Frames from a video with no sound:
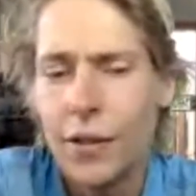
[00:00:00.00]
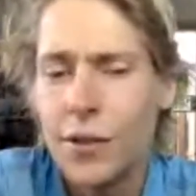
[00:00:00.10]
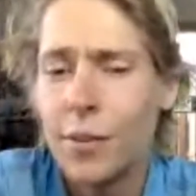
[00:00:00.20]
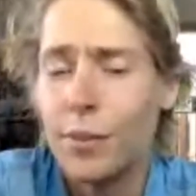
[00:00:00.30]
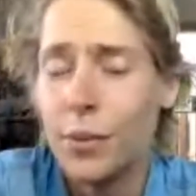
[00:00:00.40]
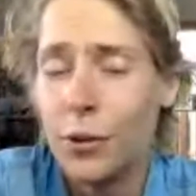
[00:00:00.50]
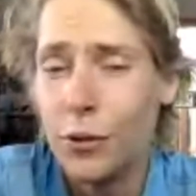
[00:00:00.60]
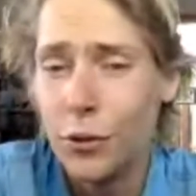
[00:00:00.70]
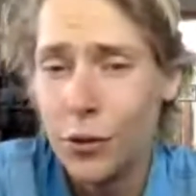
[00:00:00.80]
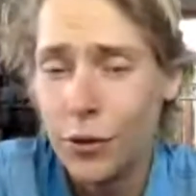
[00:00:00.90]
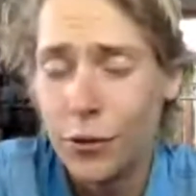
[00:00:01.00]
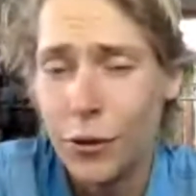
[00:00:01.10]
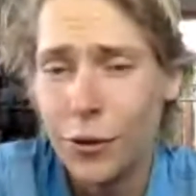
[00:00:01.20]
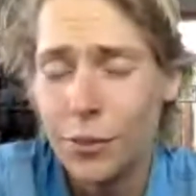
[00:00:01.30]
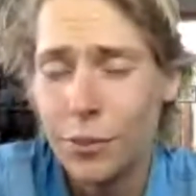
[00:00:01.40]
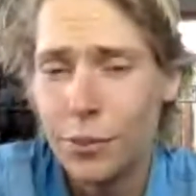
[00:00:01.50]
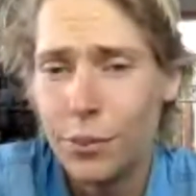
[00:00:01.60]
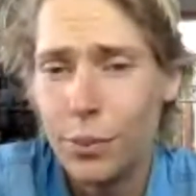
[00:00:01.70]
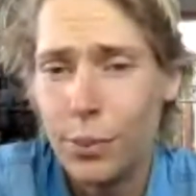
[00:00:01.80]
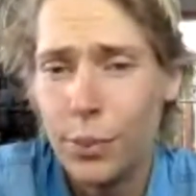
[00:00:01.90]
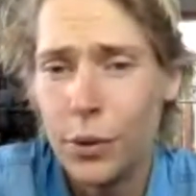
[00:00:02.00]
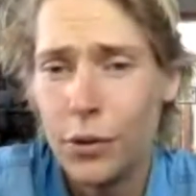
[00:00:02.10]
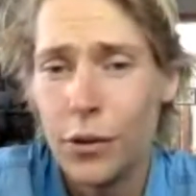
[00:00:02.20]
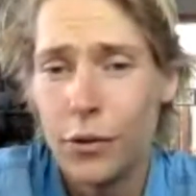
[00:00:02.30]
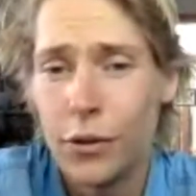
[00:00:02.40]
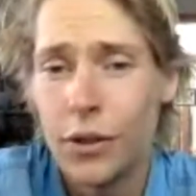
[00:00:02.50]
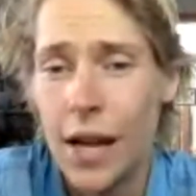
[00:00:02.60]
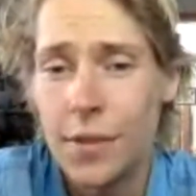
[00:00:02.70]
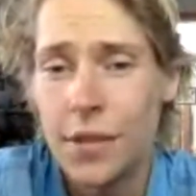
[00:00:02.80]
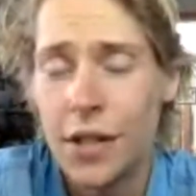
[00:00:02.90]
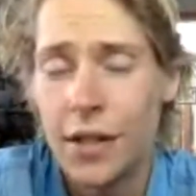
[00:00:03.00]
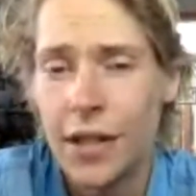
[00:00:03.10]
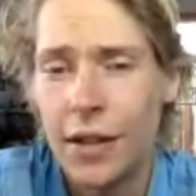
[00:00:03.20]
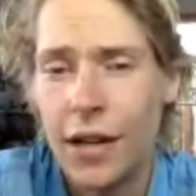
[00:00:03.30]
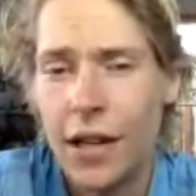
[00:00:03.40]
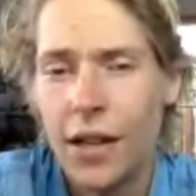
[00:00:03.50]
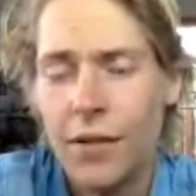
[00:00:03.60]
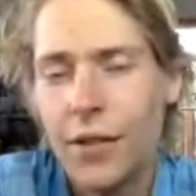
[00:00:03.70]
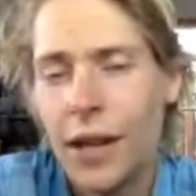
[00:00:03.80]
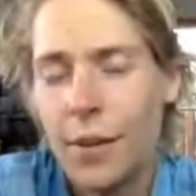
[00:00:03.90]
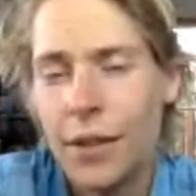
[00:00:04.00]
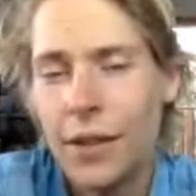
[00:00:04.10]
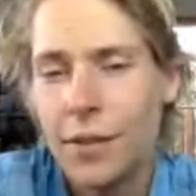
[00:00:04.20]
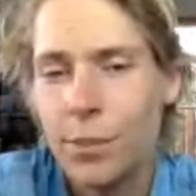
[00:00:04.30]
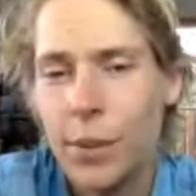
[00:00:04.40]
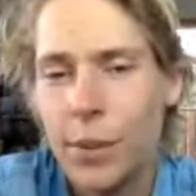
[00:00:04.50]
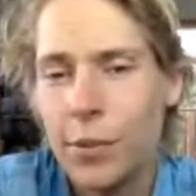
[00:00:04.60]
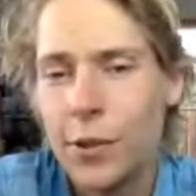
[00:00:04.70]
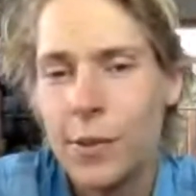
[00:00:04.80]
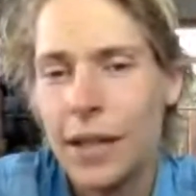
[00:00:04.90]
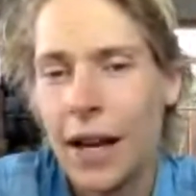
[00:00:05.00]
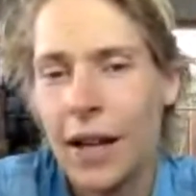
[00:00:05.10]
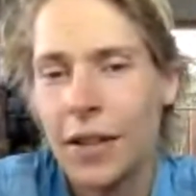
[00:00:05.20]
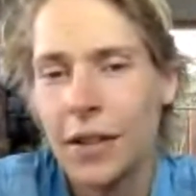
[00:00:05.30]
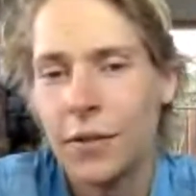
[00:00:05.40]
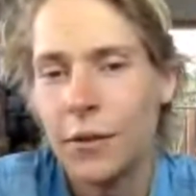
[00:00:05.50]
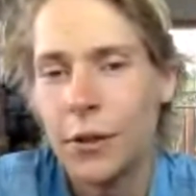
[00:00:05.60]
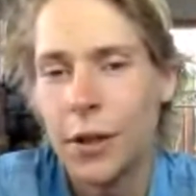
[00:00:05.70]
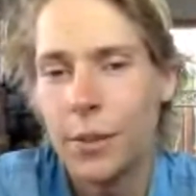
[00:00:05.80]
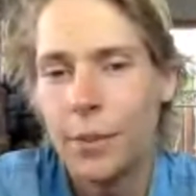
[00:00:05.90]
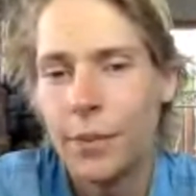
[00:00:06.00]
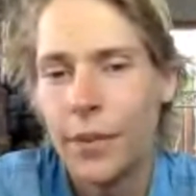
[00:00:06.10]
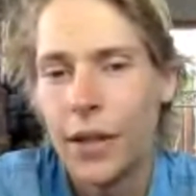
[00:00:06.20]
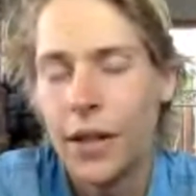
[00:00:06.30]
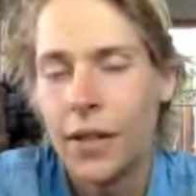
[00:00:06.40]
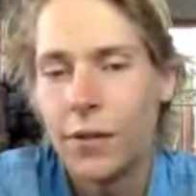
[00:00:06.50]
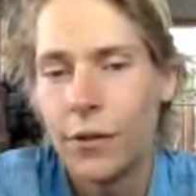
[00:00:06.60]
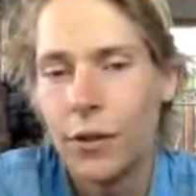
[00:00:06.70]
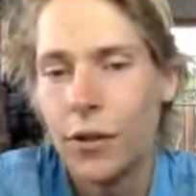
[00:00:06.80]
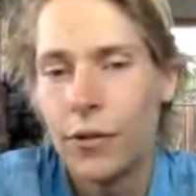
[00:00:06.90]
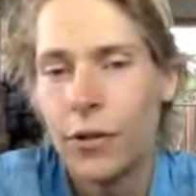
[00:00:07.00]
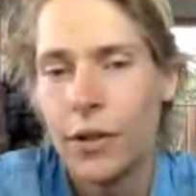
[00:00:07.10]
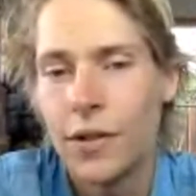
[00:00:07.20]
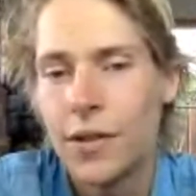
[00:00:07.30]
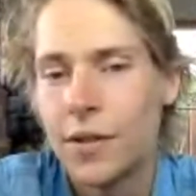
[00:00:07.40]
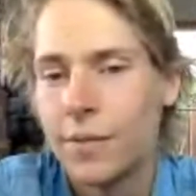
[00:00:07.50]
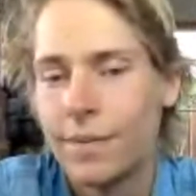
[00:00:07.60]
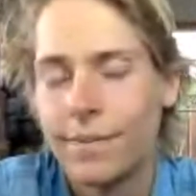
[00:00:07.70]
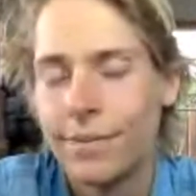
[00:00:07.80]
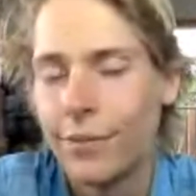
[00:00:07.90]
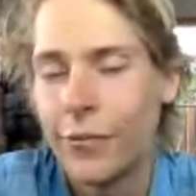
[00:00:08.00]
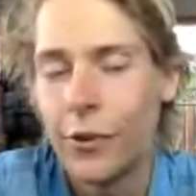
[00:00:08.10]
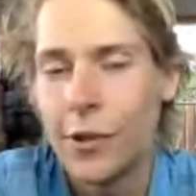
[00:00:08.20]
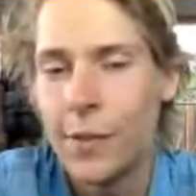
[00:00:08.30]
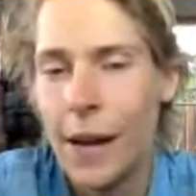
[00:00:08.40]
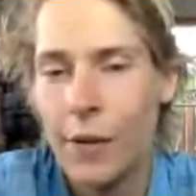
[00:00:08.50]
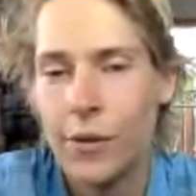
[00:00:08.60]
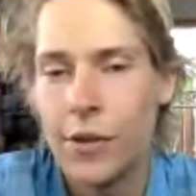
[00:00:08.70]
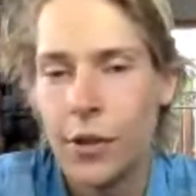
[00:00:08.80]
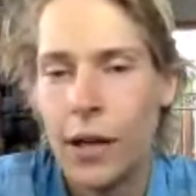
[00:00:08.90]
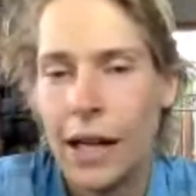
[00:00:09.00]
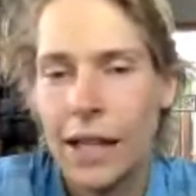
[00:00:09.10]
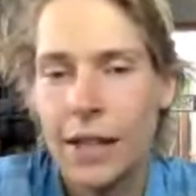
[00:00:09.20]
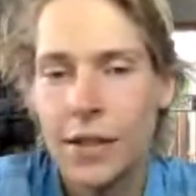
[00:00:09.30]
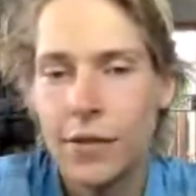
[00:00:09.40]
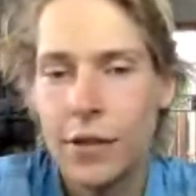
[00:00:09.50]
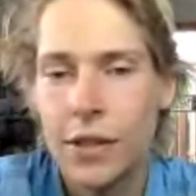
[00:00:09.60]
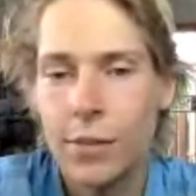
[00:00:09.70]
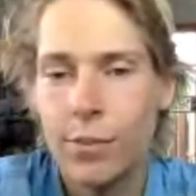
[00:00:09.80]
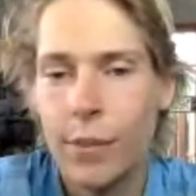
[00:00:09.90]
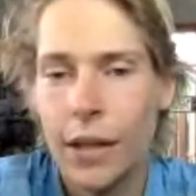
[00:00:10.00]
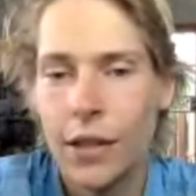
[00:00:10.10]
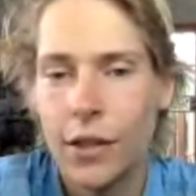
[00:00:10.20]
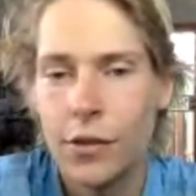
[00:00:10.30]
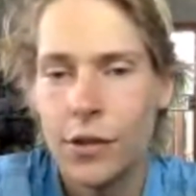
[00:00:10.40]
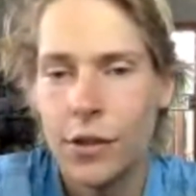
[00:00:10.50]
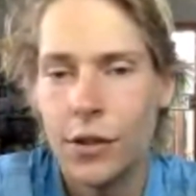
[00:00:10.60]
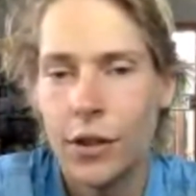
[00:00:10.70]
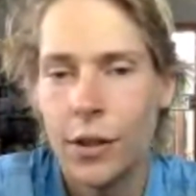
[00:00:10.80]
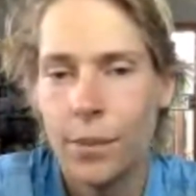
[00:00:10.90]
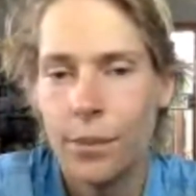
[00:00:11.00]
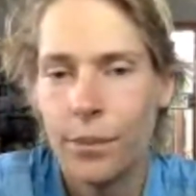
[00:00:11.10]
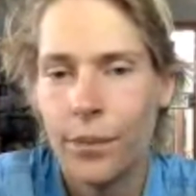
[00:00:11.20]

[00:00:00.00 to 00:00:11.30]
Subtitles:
was some beautiful, beautiful climbs he checked out. And I mean, people speak highly of Europe for its mountains. So I'd like to visit many countries in Europe.